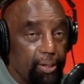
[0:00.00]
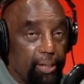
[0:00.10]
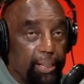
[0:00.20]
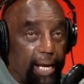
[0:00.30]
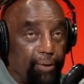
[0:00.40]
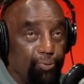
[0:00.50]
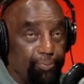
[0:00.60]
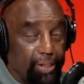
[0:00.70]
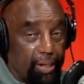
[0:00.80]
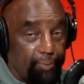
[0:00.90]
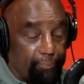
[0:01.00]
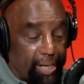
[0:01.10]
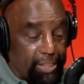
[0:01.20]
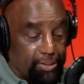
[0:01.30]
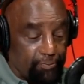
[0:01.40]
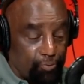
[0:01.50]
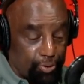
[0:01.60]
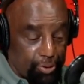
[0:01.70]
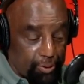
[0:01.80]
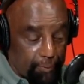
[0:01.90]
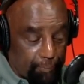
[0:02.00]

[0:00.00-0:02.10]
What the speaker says: Life will become amazing for you.